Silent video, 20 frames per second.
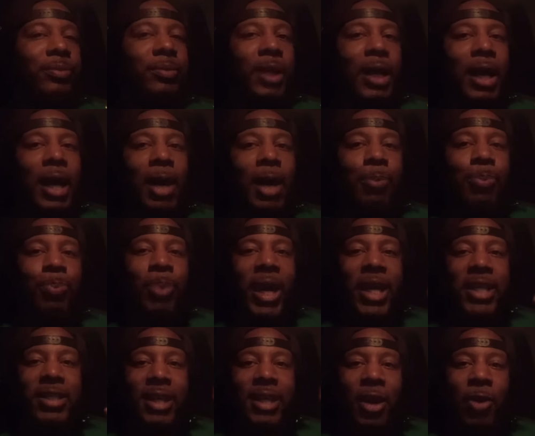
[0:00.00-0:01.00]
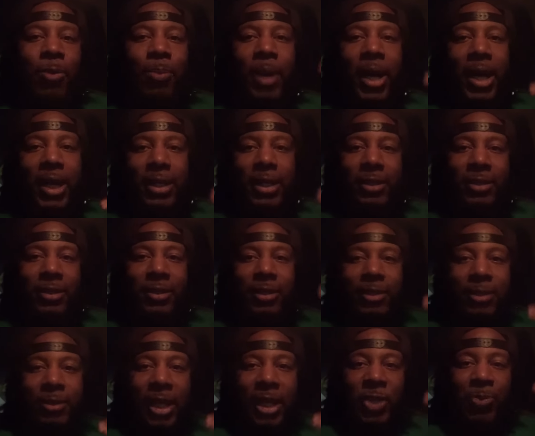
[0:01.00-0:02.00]
I space out
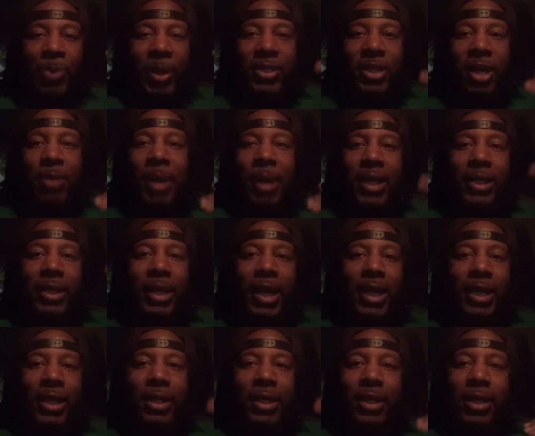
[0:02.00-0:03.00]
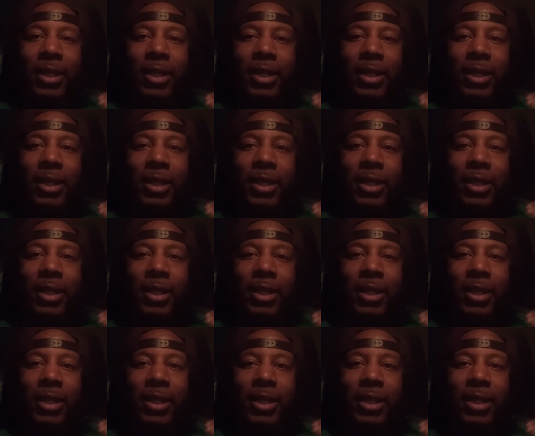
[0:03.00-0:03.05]
my day.